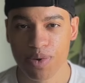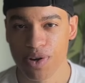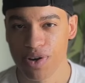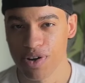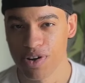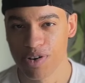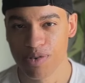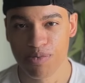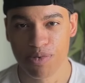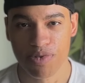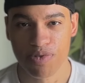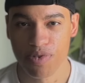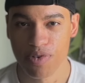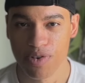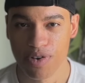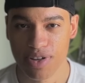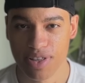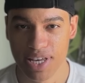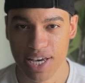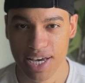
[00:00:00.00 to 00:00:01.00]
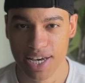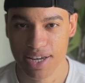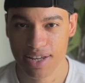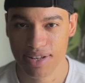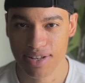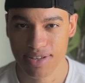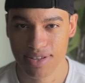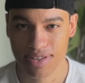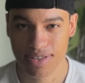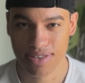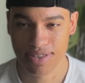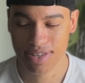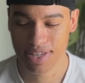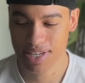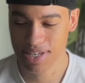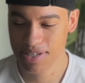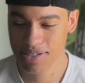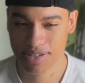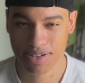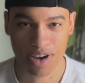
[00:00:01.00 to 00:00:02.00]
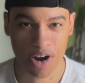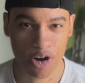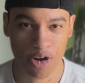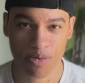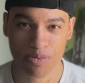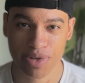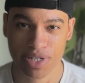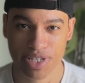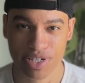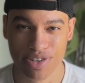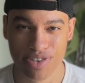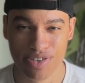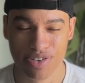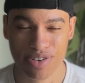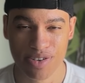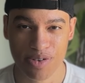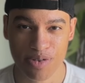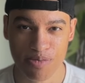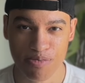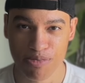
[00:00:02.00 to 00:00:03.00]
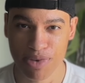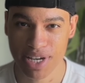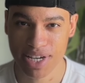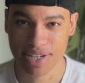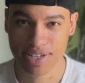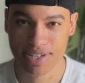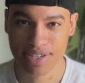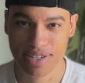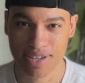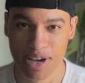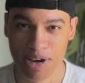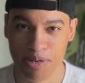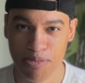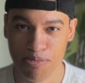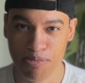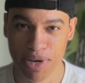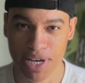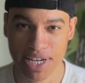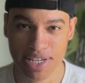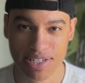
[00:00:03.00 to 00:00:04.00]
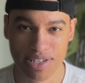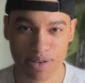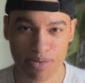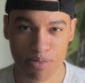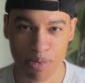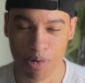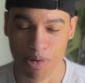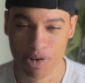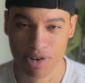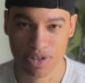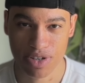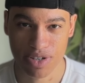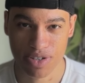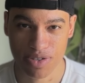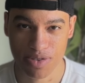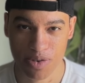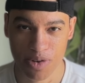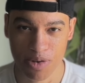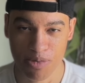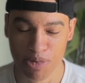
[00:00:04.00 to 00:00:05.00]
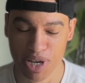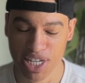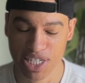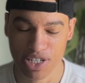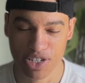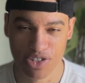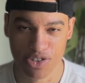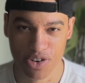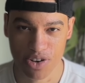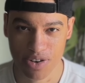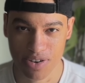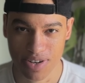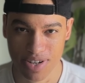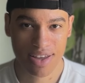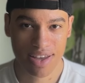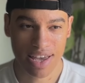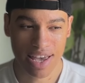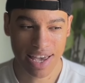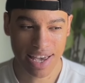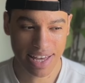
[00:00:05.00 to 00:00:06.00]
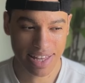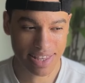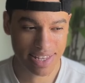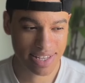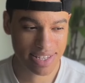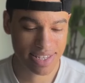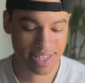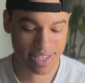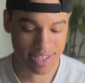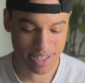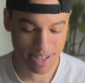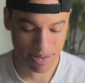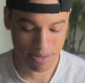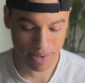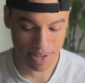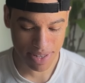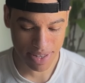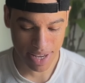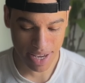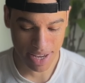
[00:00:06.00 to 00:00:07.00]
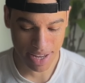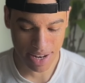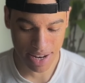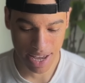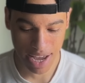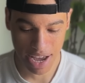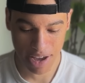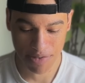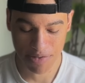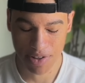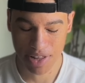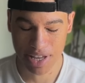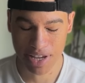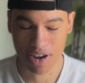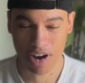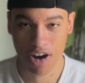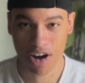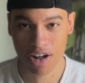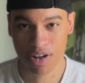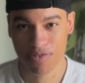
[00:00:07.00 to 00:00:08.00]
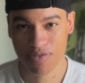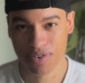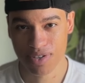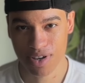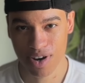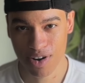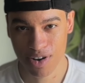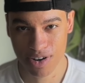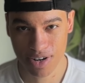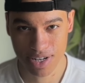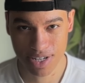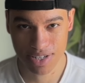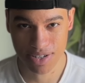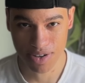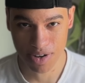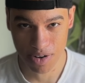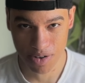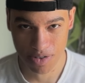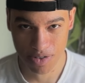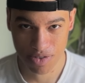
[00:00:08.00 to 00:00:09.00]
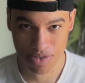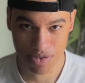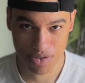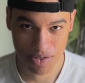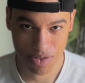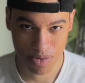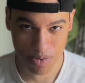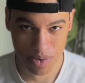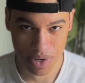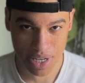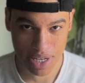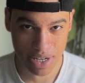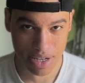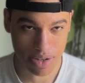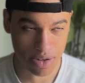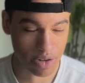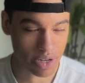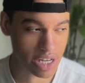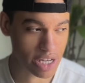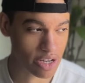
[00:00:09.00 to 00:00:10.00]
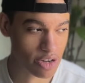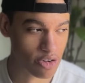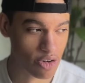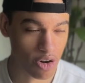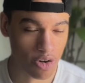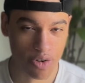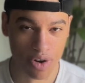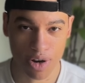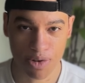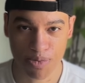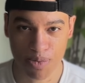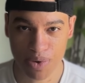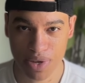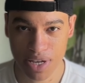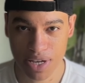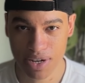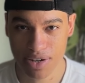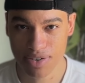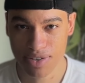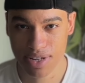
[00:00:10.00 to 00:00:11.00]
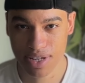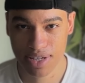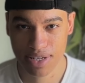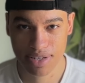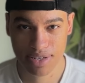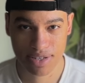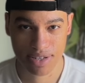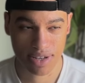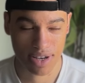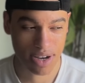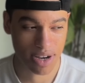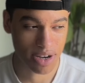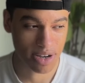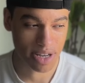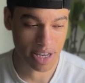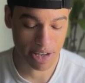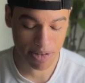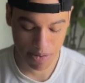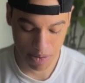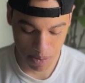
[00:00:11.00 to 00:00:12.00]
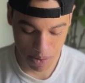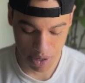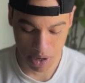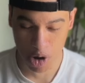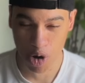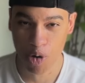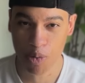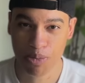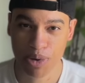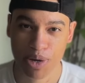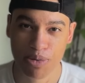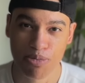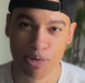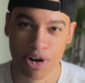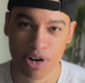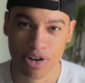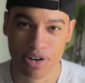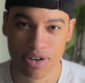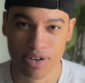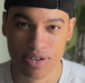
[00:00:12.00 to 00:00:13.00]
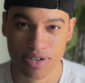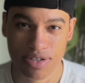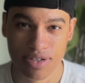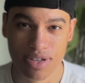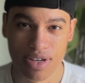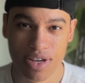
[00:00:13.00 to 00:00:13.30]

heard before that this art material makes amazing portraits or amazing drawings. And this is something that I feel like all of us artists go through. We grow up, we hear this, uh, even with Copic markers.